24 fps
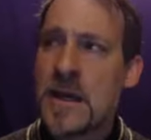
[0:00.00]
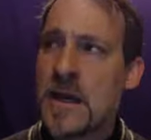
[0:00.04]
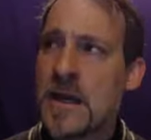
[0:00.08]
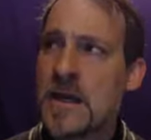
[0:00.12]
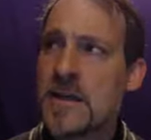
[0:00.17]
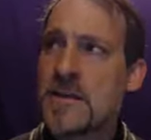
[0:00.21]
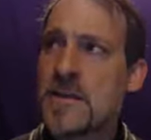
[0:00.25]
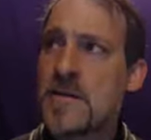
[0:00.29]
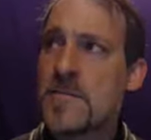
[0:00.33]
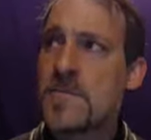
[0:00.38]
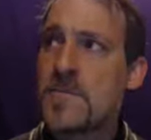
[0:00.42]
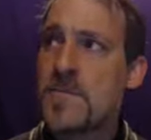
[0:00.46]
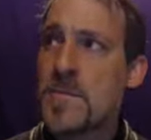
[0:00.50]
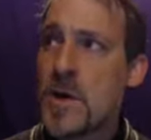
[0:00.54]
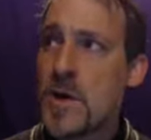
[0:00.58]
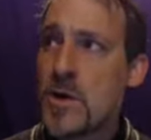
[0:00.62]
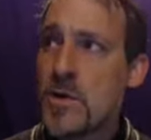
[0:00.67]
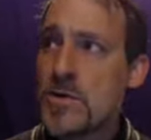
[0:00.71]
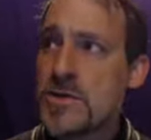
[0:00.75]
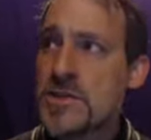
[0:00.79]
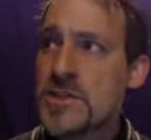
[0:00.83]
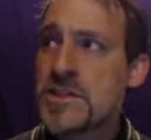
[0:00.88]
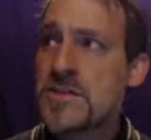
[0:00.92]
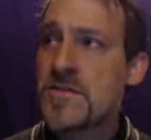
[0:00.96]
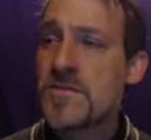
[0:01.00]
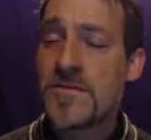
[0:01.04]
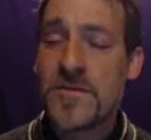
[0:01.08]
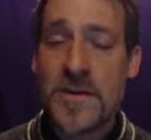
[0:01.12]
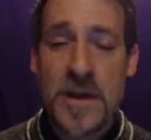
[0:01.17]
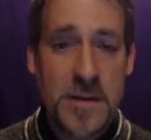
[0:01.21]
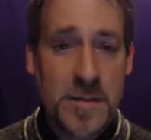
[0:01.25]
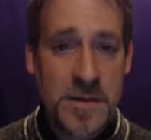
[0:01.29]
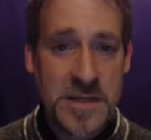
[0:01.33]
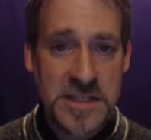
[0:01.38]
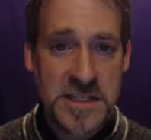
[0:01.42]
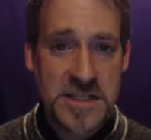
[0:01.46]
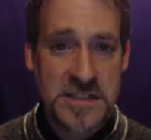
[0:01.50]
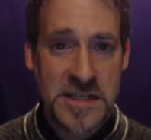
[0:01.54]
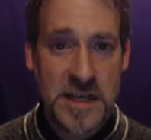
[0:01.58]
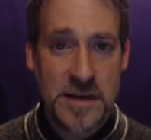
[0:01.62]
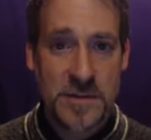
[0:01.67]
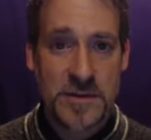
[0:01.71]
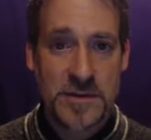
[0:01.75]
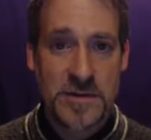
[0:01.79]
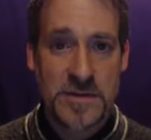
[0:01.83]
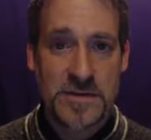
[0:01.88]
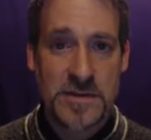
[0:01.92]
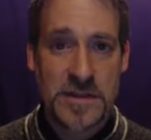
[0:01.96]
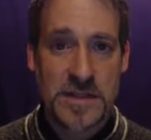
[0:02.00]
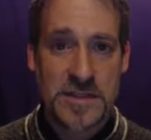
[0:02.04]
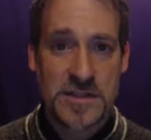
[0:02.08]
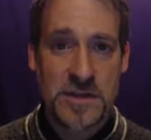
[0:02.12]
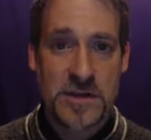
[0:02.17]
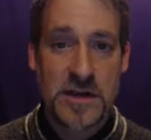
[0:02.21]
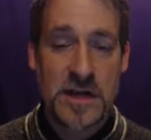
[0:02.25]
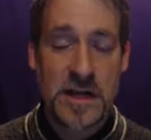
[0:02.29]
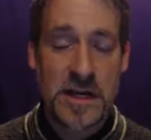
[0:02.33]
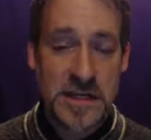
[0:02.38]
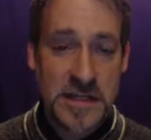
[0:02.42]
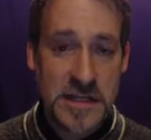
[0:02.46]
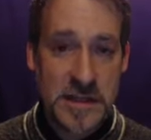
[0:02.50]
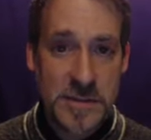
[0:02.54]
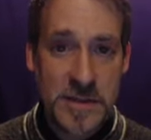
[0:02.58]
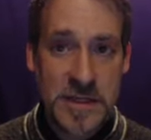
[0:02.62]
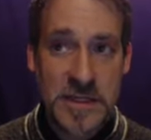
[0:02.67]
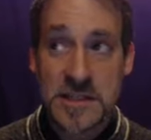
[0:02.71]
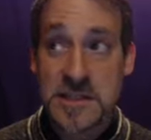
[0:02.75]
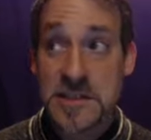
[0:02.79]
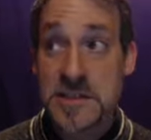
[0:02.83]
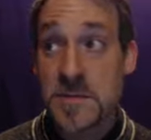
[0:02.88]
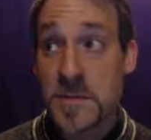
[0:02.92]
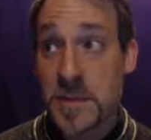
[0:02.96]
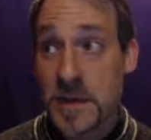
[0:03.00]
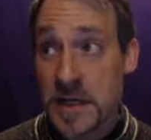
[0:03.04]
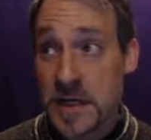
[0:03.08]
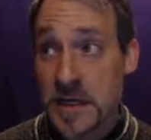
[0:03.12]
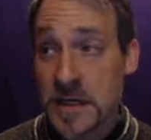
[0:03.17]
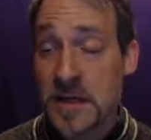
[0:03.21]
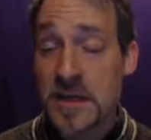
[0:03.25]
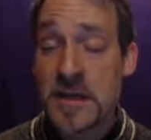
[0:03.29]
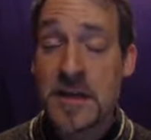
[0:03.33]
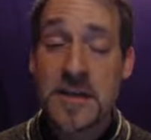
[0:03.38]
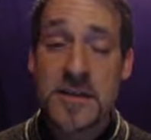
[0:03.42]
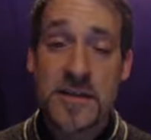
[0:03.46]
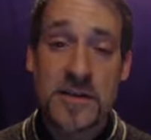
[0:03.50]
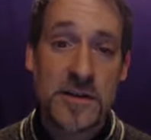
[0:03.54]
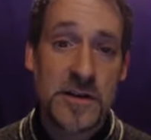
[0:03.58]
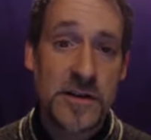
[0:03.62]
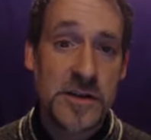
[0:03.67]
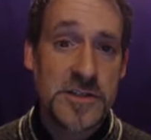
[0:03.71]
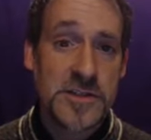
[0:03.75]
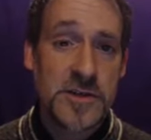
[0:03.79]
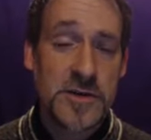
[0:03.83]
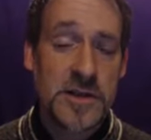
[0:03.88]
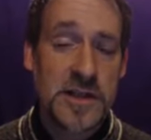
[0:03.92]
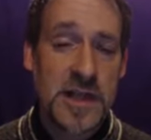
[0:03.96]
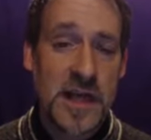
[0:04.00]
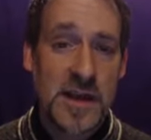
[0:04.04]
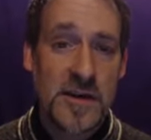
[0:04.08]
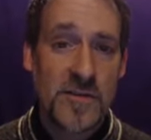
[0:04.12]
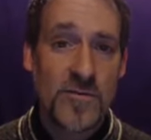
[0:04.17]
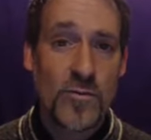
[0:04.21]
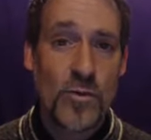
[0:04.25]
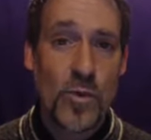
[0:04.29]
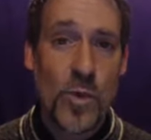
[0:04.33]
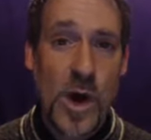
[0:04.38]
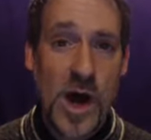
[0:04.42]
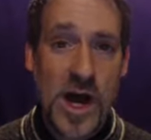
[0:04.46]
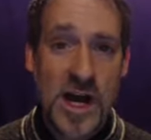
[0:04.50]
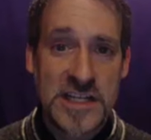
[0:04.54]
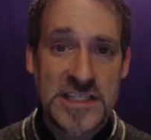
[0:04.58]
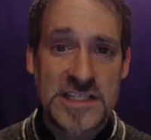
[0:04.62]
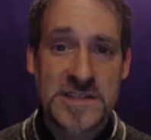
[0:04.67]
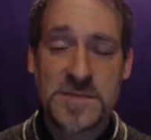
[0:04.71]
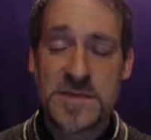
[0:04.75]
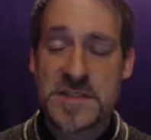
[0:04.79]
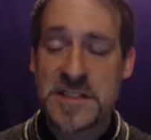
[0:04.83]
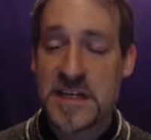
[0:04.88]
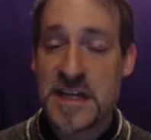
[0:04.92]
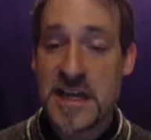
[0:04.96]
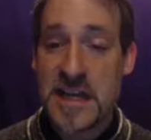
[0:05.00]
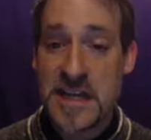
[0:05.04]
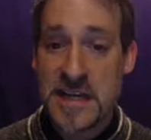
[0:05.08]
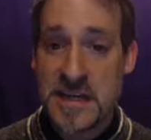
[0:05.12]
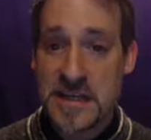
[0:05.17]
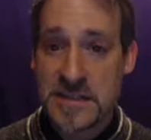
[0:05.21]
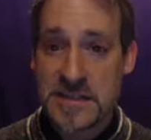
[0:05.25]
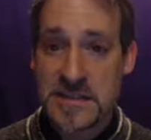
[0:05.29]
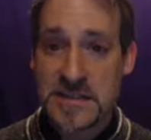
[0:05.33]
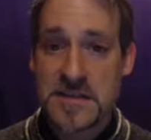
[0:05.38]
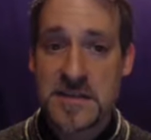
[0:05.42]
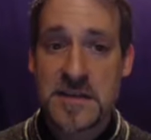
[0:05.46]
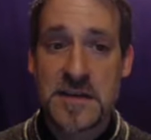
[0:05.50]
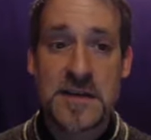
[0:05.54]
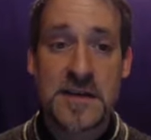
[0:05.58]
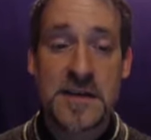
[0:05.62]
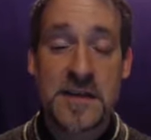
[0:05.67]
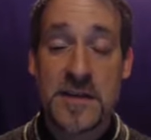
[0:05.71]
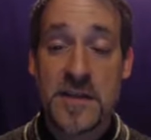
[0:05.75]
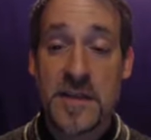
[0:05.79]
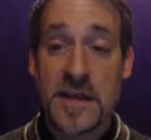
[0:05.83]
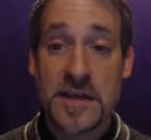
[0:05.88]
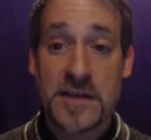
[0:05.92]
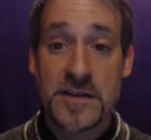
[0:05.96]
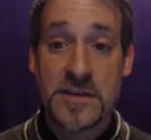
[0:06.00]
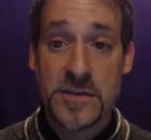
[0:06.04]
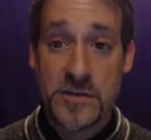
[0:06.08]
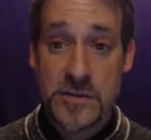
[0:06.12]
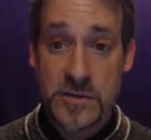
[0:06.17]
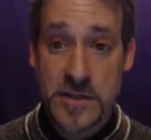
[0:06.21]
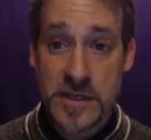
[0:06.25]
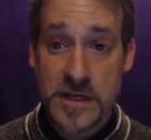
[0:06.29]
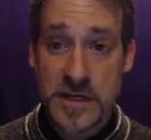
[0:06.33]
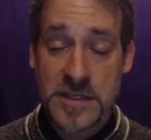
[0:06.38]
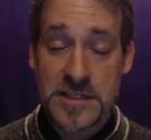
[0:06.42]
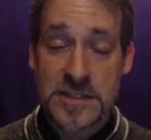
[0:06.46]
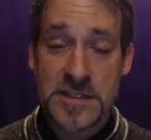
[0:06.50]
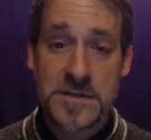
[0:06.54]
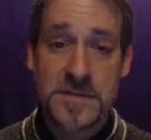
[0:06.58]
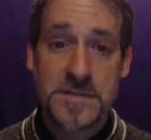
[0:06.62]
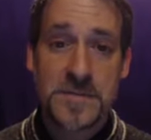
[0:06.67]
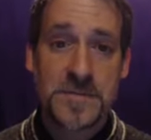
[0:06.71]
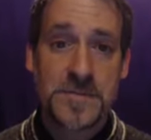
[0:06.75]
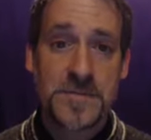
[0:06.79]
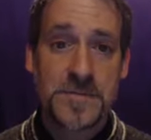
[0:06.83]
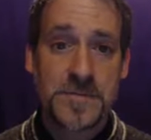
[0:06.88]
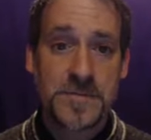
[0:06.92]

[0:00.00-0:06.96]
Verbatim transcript: And the most famous example of these are honeybees, but there are also a lot of wasps and ants that do this.